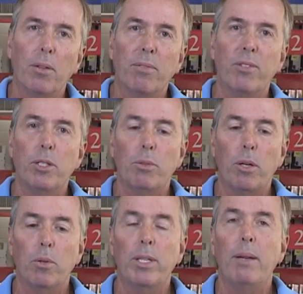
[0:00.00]
it in the
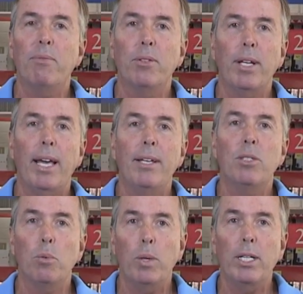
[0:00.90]
refrigerator. It'll keep for
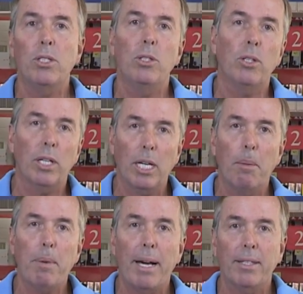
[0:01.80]
days and weeks, and you can
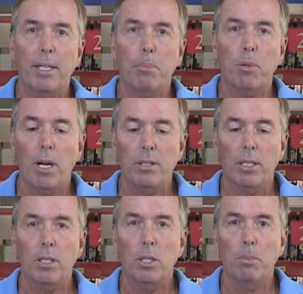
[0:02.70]
come back to that
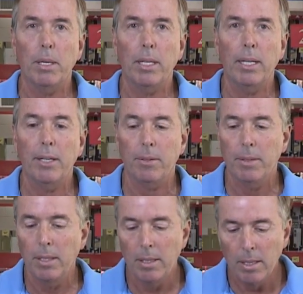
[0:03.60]
project a little bit later.
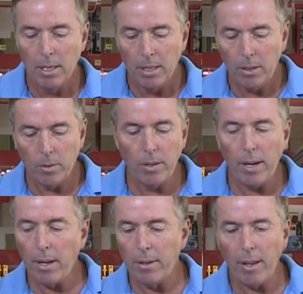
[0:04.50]
You
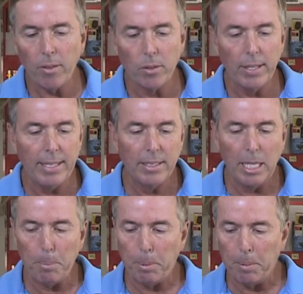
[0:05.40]
know, another neat
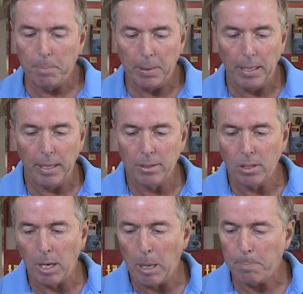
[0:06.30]
tip is
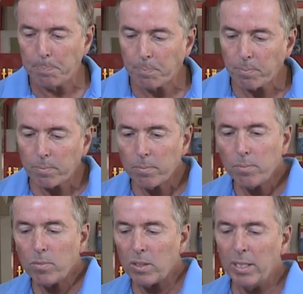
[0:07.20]

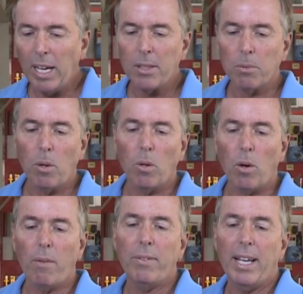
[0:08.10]
you got the
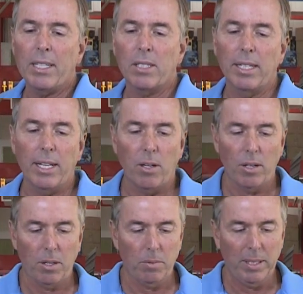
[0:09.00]
roller often has lint
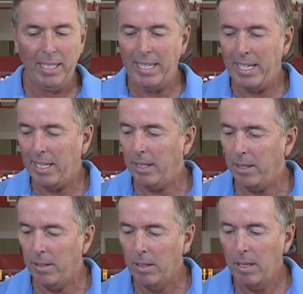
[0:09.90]
on it when you get it,
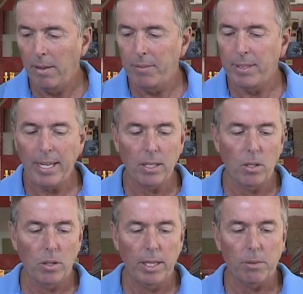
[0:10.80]
and if you take a
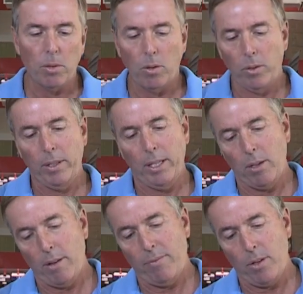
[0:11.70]
little lint roller, you can get
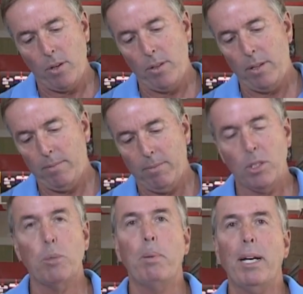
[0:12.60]
off all the
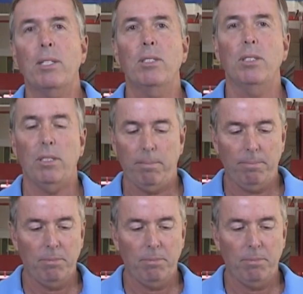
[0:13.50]
specks and the